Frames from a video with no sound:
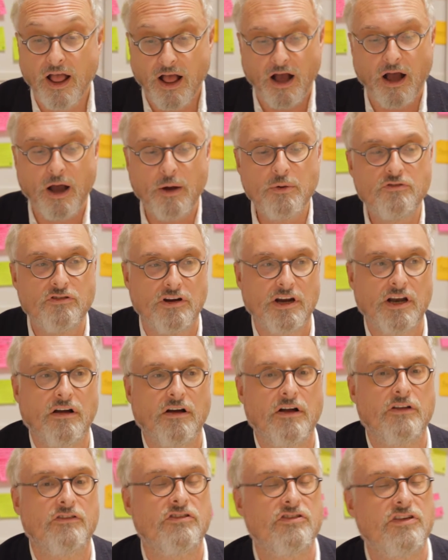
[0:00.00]
I would really
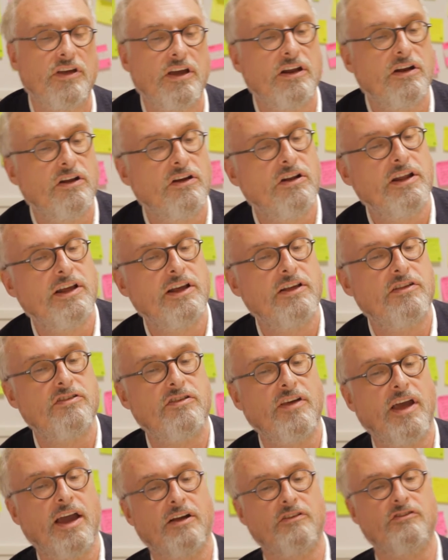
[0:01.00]
like to see an earlier
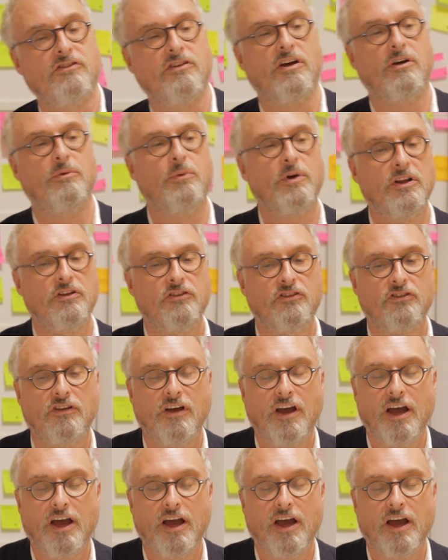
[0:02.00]
sector which